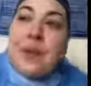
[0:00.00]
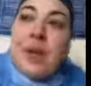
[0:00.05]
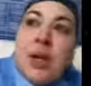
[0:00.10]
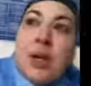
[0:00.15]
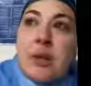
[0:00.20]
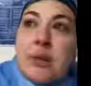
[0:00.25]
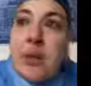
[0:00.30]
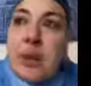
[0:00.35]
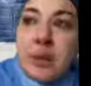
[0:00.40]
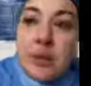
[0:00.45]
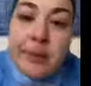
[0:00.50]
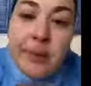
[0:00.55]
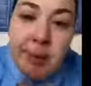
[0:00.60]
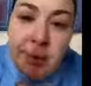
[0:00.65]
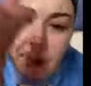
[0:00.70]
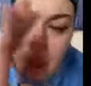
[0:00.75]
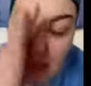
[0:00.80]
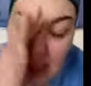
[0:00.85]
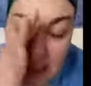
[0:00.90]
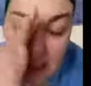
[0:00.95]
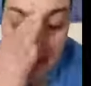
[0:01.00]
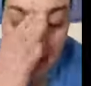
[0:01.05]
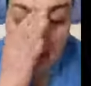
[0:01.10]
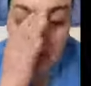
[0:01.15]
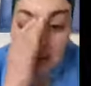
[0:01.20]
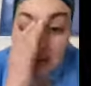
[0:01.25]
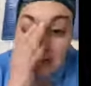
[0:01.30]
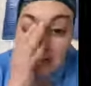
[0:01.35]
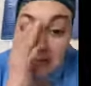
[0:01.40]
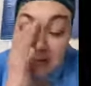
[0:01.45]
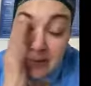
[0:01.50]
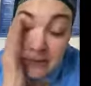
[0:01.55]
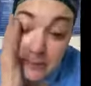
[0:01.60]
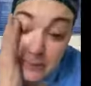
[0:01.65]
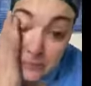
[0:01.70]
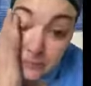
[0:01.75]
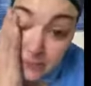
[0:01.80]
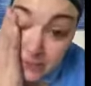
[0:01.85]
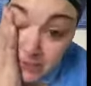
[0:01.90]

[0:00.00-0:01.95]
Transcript: I mean, back at that other unit